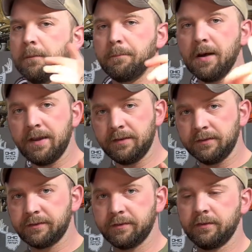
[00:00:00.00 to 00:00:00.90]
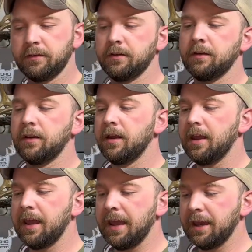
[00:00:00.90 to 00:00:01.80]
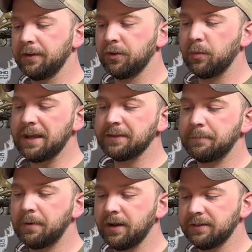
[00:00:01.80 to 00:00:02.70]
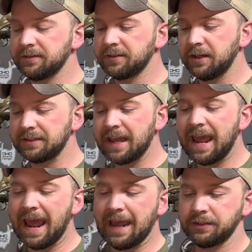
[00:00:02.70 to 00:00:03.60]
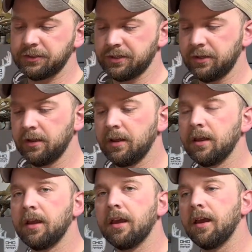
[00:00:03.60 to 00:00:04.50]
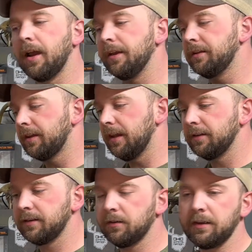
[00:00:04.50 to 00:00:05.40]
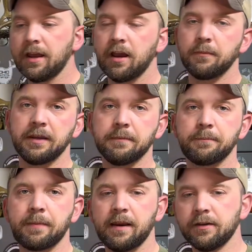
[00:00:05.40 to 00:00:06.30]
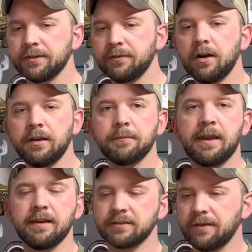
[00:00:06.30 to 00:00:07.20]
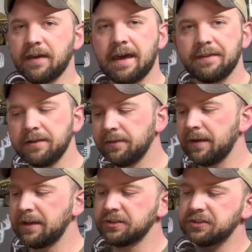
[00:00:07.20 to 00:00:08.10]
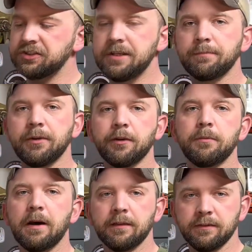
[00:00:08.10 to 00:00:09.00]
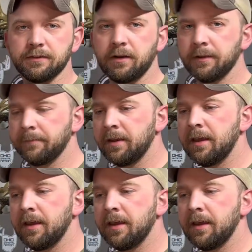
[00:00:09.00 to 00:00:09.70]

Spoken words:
Buttons, and the way the buttons attach, I can't tell you how many pairs of hunting pants I've had that have had just cheap little buttons on them